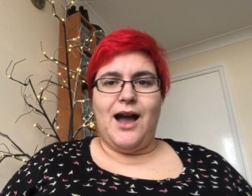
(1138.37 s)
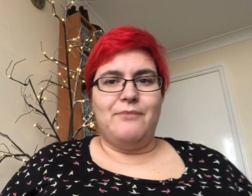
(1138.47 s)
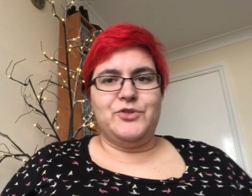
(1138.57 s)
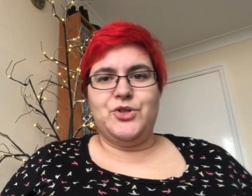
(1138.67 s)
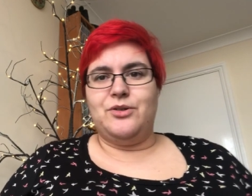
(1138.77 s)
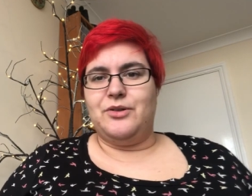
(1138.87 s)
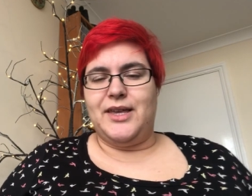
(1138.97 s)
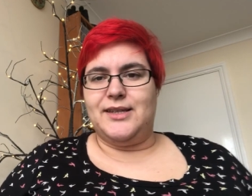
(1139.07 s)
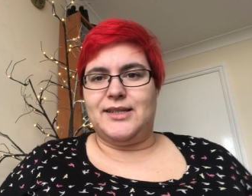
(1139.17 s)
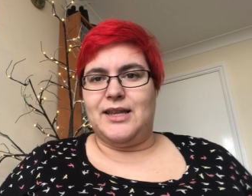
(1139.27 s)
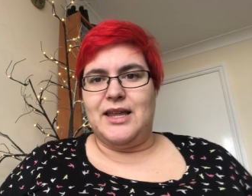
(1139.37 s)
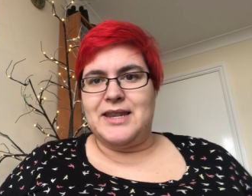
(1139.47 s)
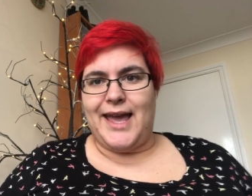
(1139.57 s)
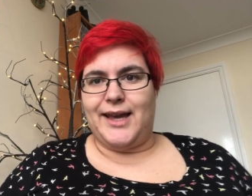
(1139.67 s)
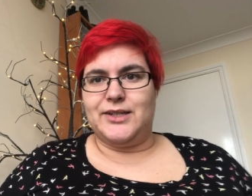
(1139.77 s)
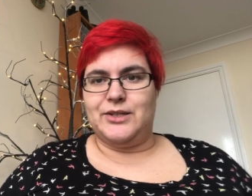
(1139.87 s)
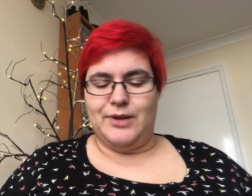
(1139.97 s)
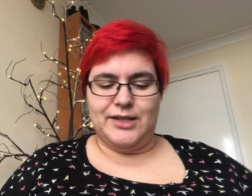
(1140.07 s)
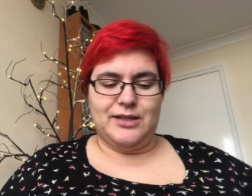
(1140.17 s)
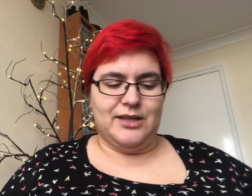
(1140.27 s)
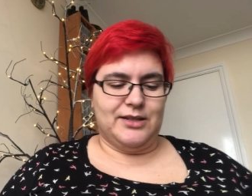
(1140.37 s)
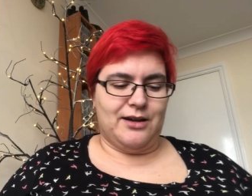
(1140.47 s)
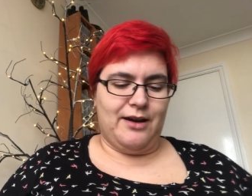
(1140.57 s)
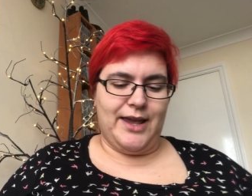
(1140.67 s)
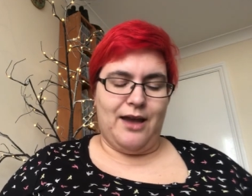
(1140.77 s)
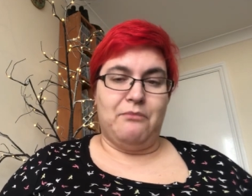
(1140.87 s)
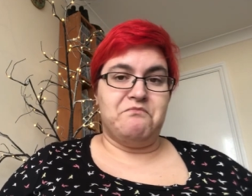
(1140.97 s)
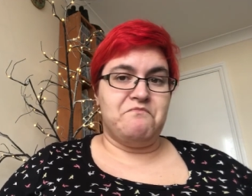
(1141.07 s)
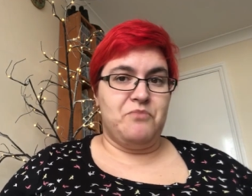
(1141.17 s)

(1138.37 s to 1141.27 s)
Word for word: I'm sure there's a, a knack to it that I am